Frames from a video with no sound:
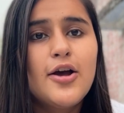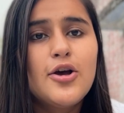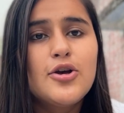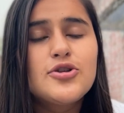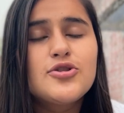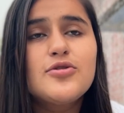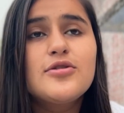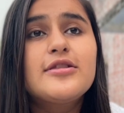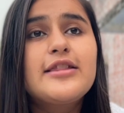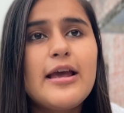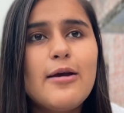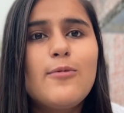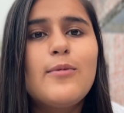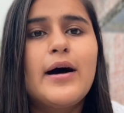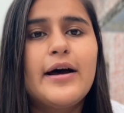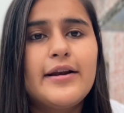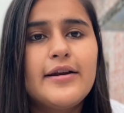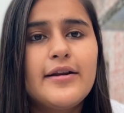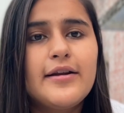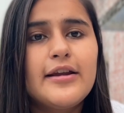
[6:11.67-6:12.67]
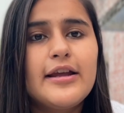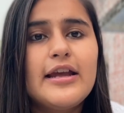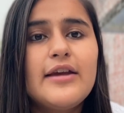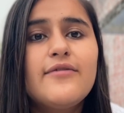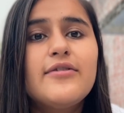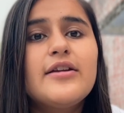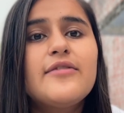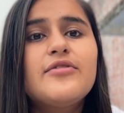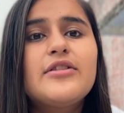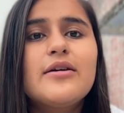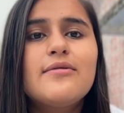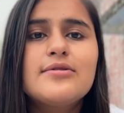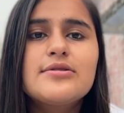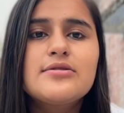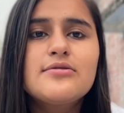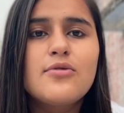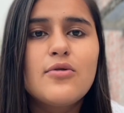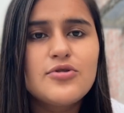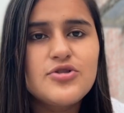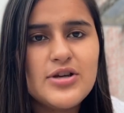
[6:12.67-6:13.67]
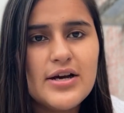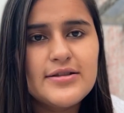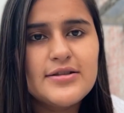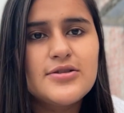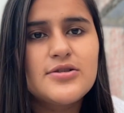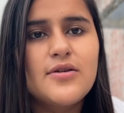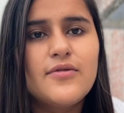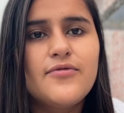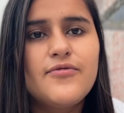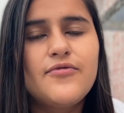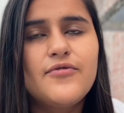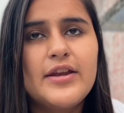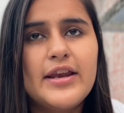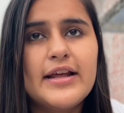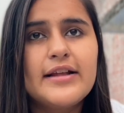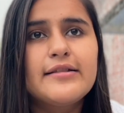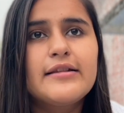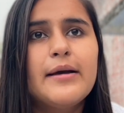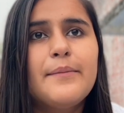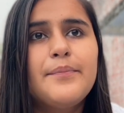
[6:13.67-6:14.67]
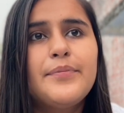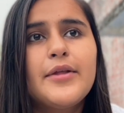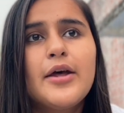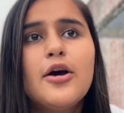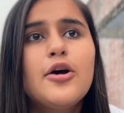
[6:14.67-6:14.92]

So they won even if there was no chances of winning them.